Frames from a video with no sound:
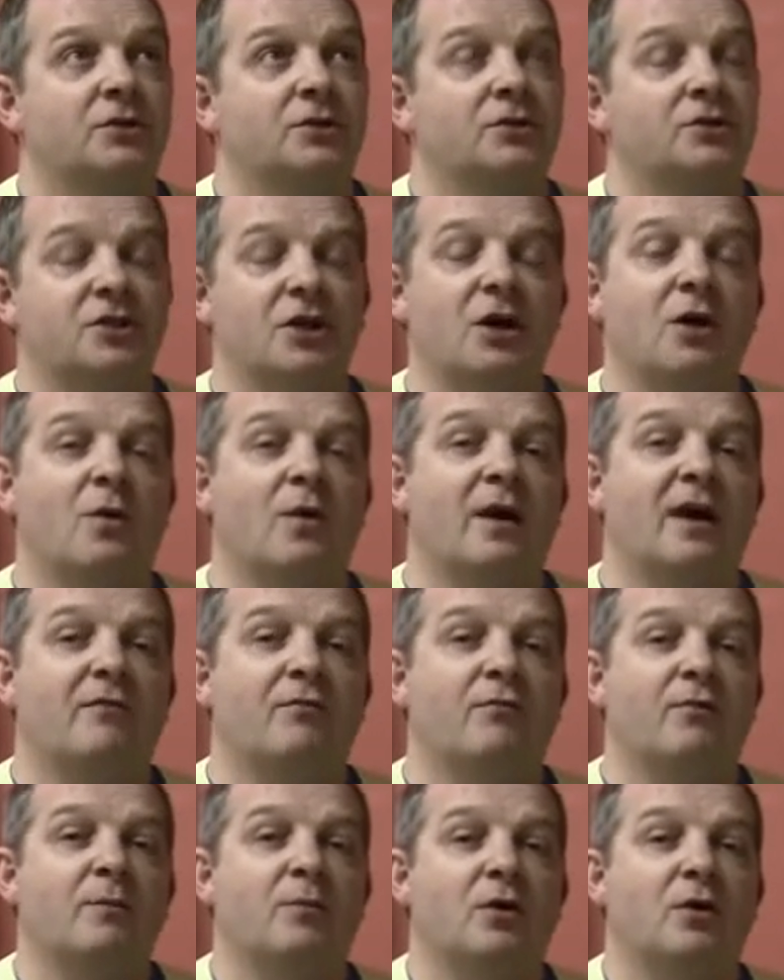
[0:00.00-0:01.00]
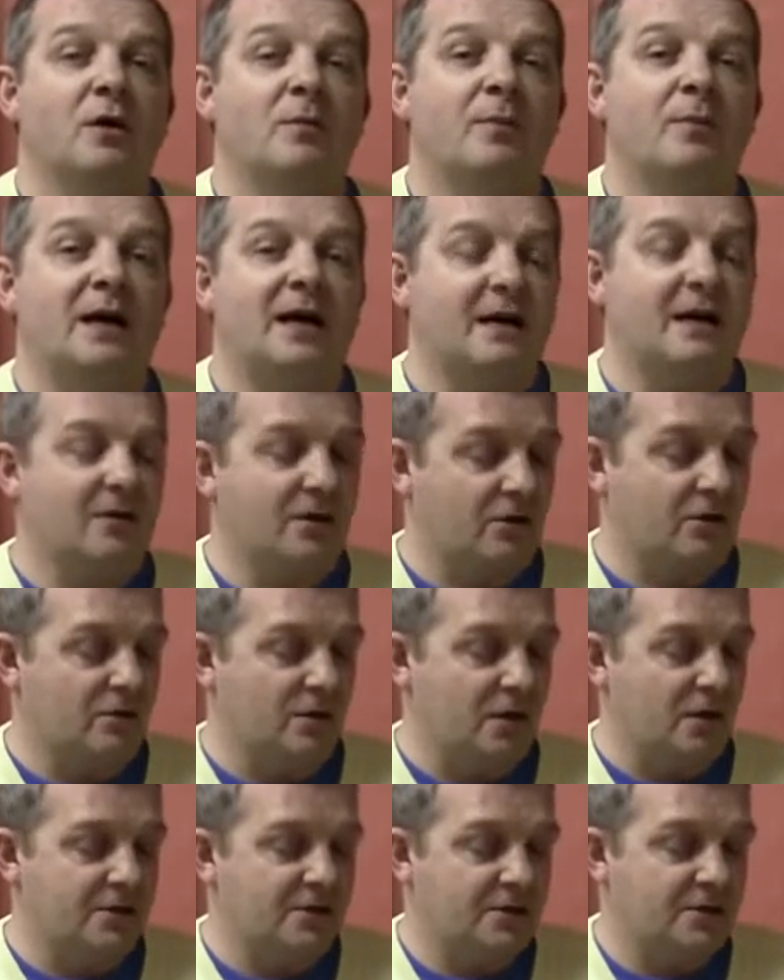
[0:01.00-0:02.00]
So if we put a bar
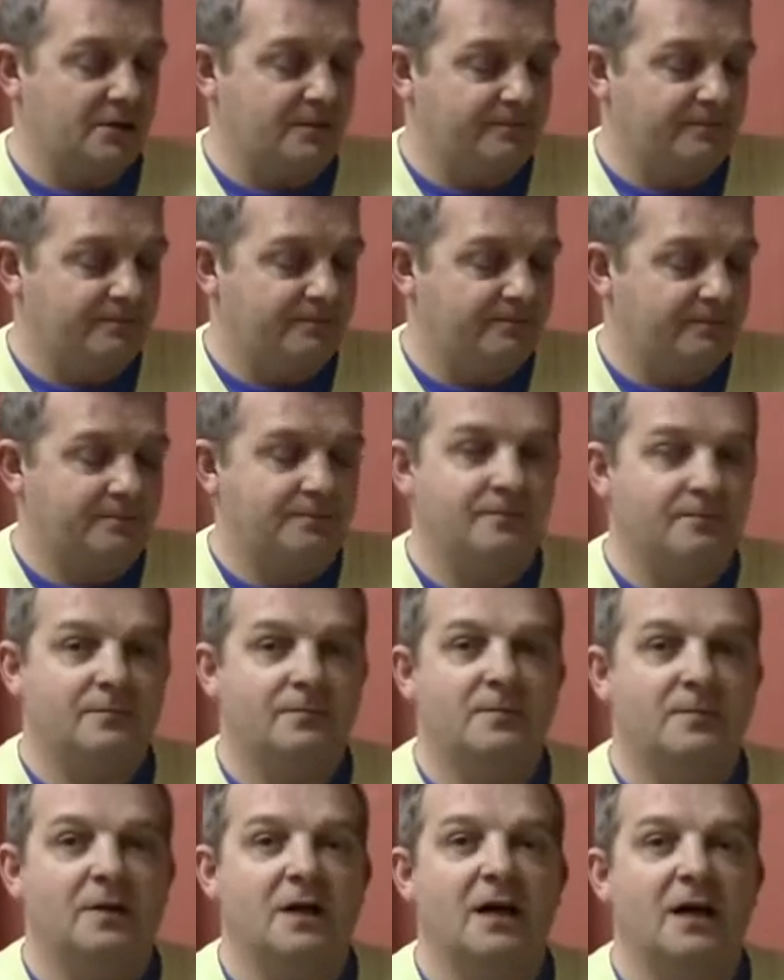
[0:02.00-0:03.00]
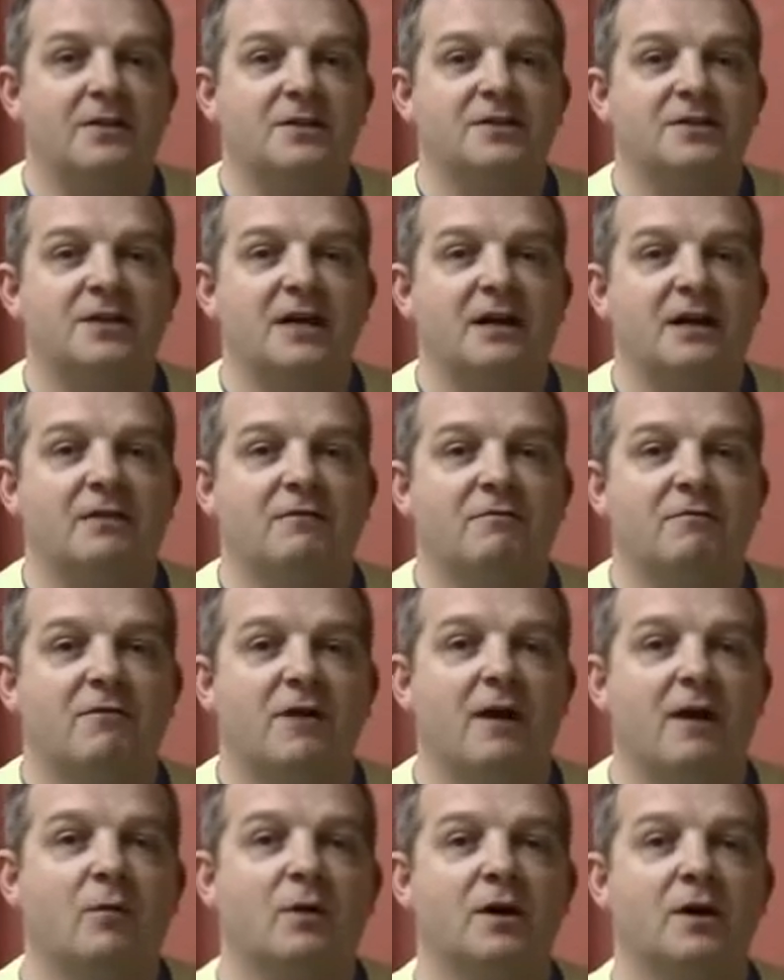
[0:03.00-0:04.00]
across and the second
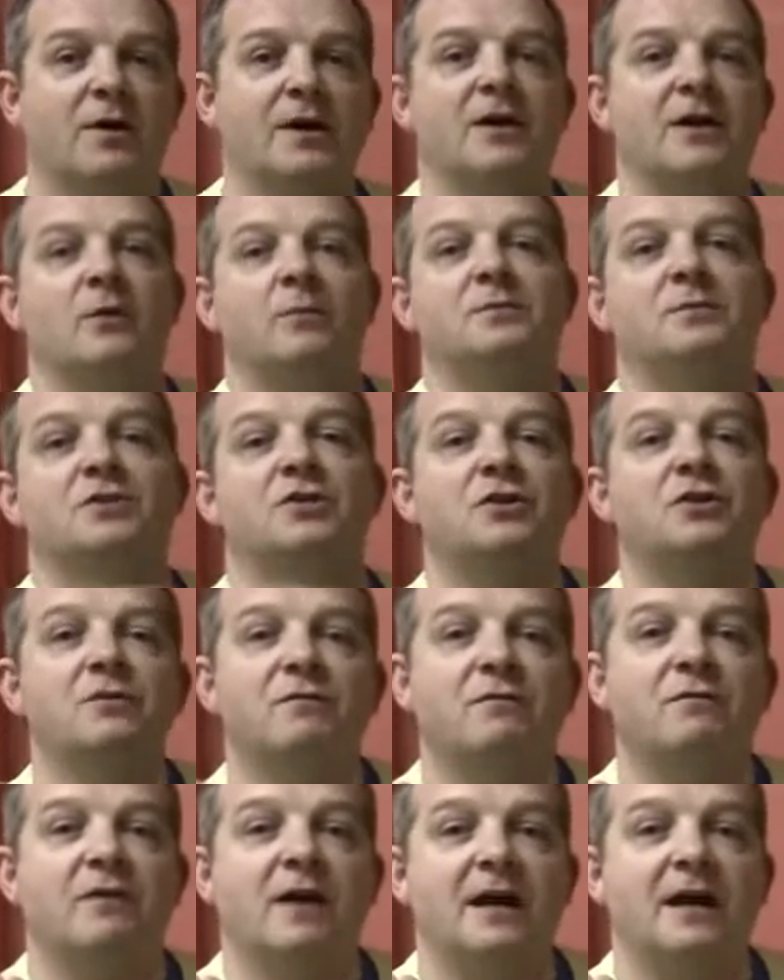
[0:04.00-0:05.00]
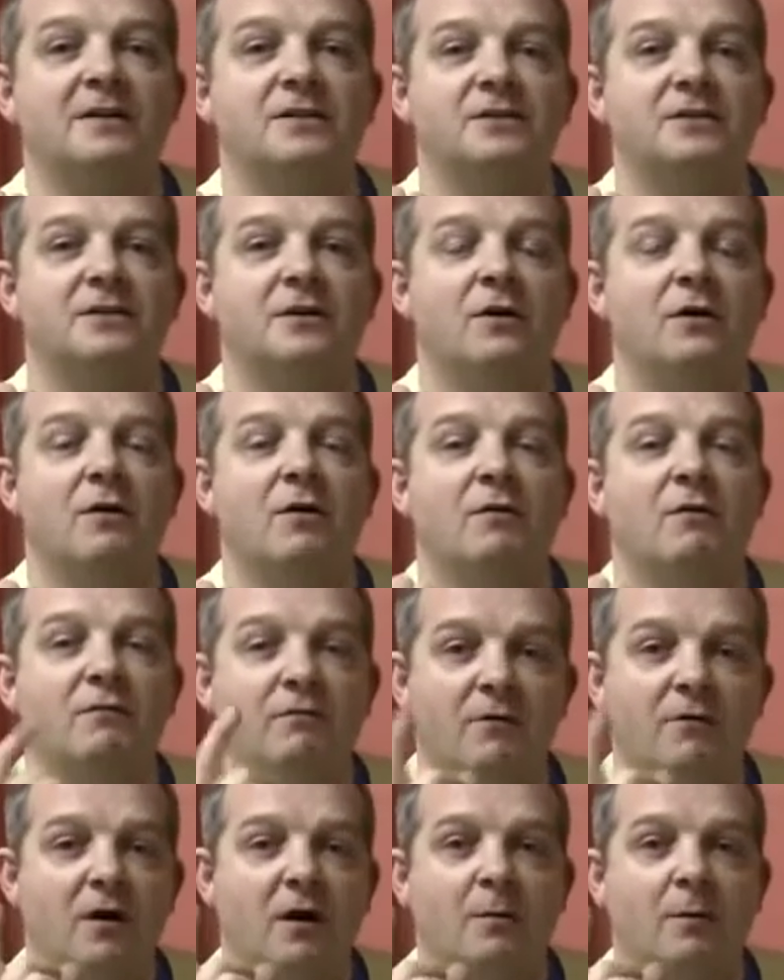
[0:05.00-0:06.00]
fret, we're going up 2 frets
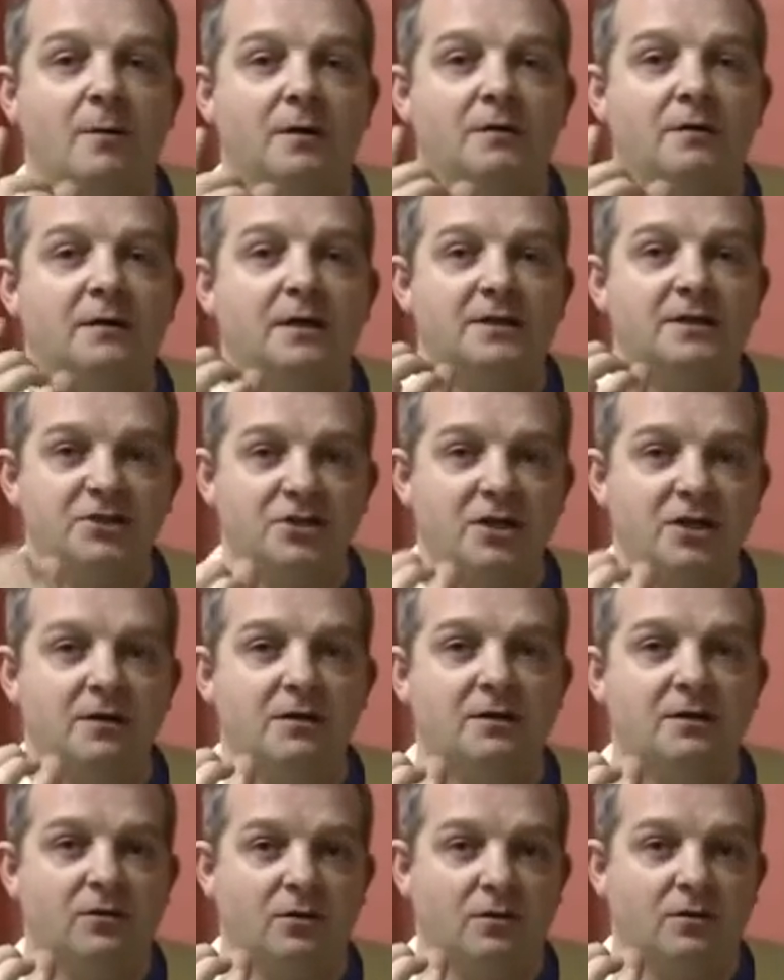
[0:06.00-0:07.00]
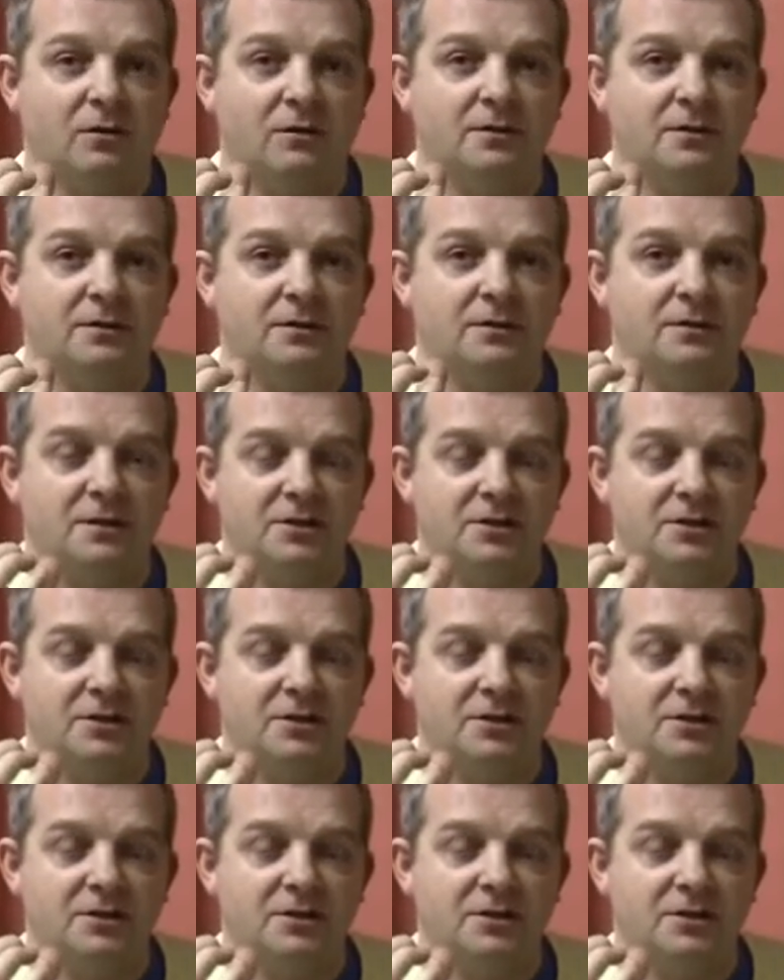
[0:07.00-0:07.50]
from a G chord,